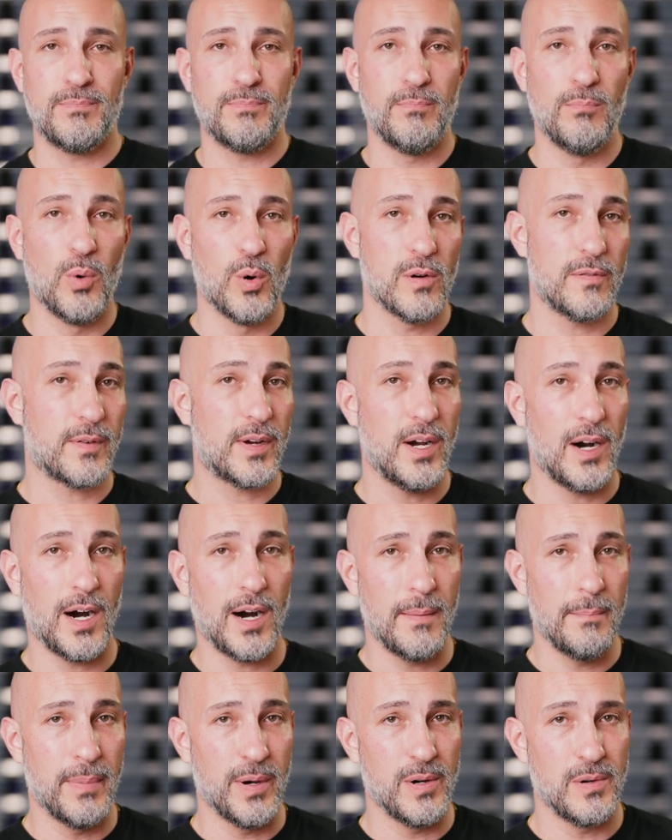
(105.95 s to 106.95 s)
morph
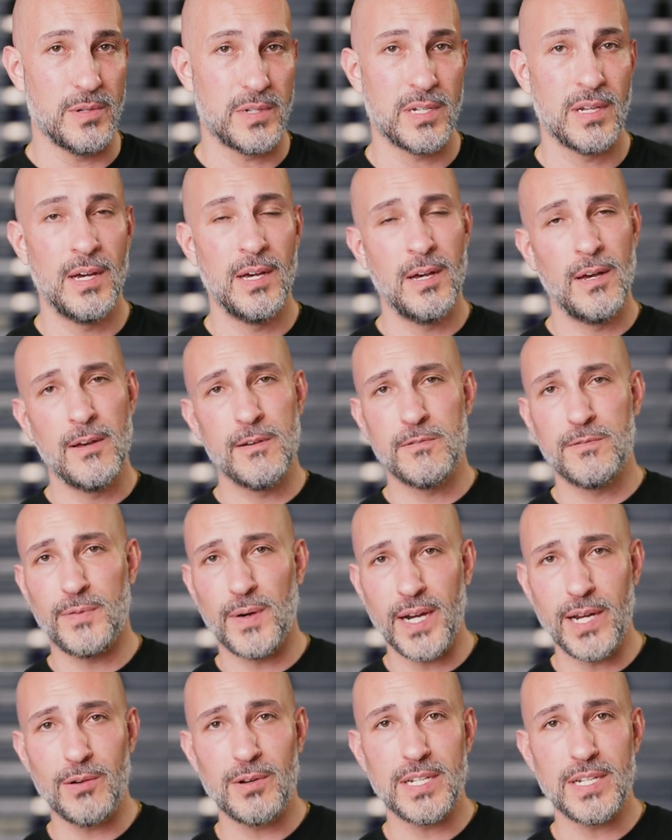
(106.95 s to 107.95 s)
combos. Fire